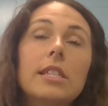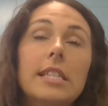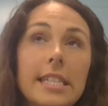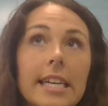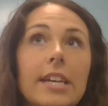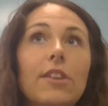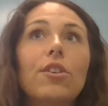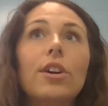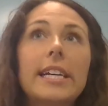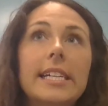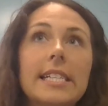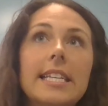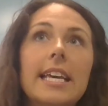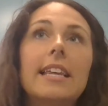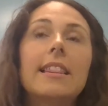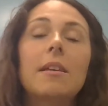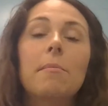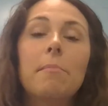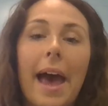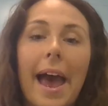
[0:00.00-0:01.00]

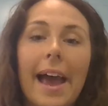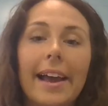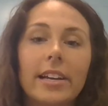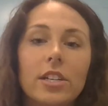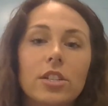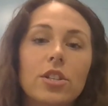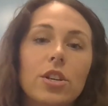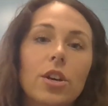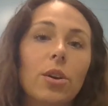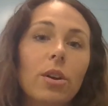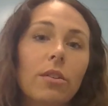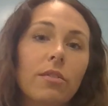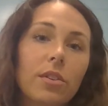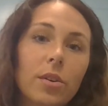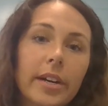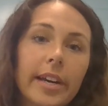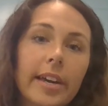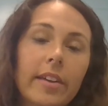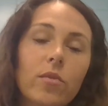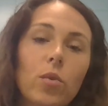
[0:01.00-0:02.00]
decreasing the magnitude of
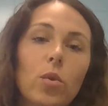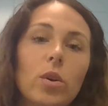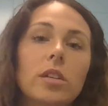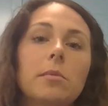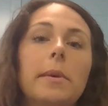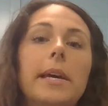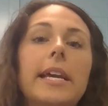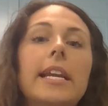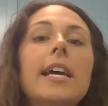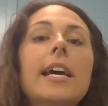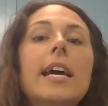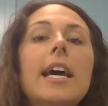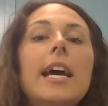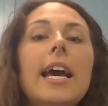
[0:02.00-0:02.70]
the reinforcement.